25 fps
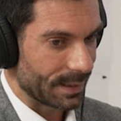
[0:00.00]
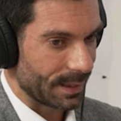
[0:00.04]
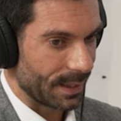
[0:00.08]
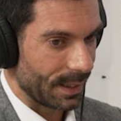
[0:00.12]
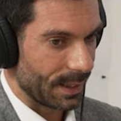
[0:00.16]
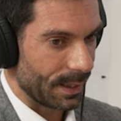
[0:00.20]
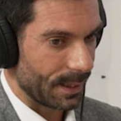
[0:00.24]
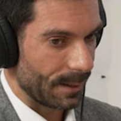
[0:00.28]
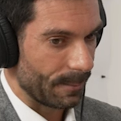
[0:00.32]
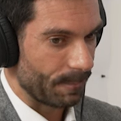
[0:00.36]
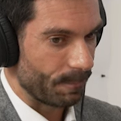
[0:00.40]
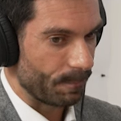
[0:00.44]

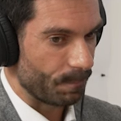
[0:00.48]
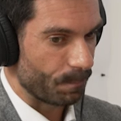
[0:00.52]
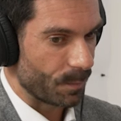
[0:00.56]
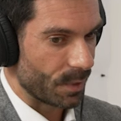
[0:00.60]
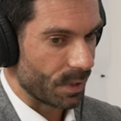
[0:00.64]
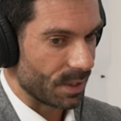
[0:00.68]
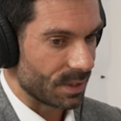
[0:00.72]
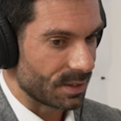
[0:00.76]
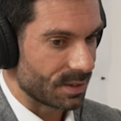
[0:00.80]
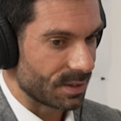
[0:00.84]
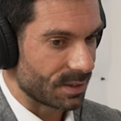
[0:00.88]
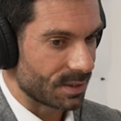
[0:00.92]
um,
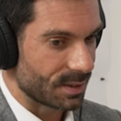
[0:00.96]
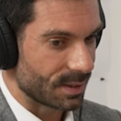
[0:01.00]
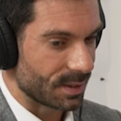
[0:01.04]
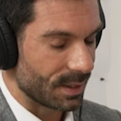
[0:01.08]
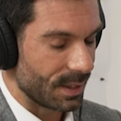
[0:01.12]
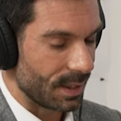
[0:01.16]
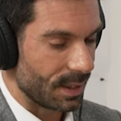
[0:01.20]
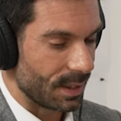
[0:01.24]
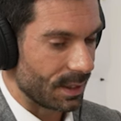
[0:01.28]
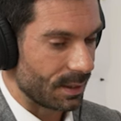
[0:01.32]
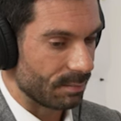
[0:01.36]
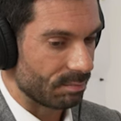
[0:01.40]
is
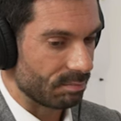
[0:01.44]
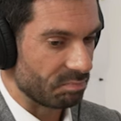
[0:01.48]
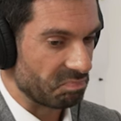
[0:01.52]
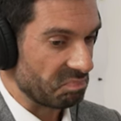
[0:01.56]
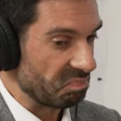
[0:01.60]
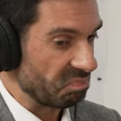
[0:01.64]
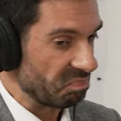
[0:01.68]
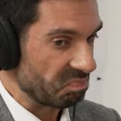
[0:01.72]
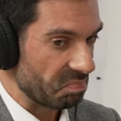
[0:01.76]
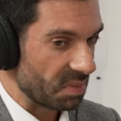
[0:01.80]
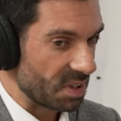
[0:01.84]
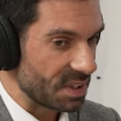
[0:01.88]
um,